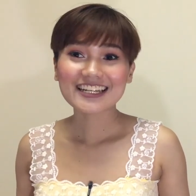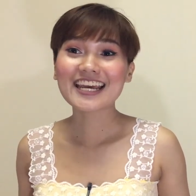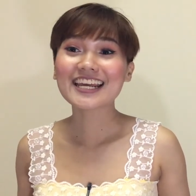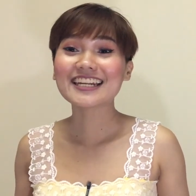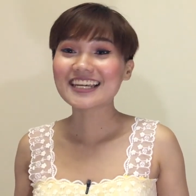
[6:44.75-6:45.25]

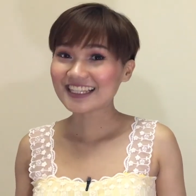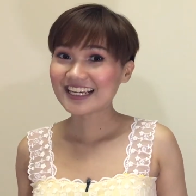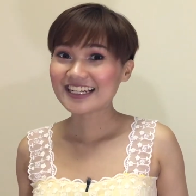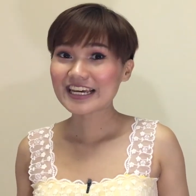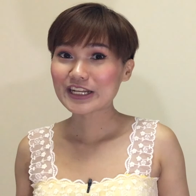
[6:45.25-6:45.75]

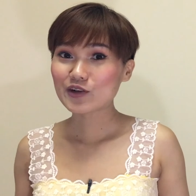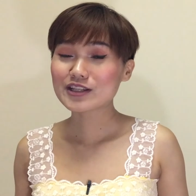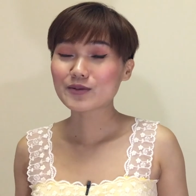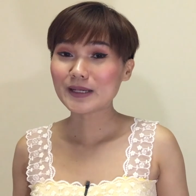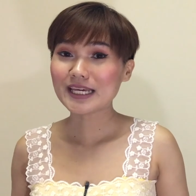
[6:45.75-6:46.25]
technically they don't
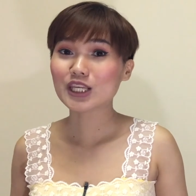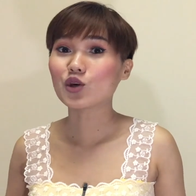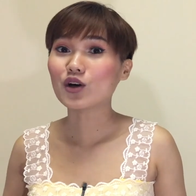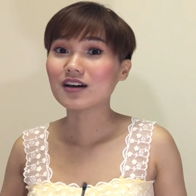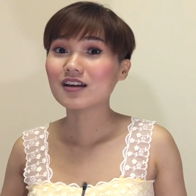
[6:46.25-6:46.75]
speak
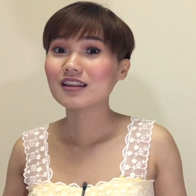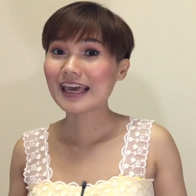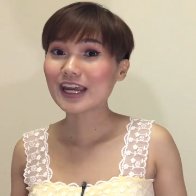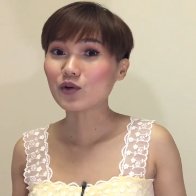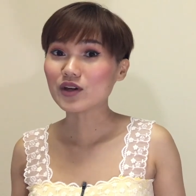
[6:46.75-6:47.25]
your
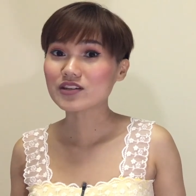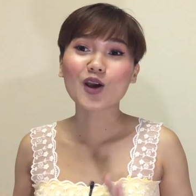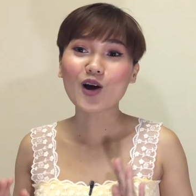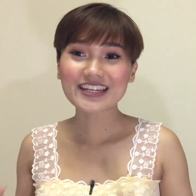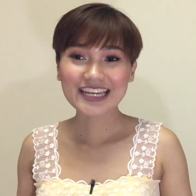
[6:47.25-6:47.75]
language or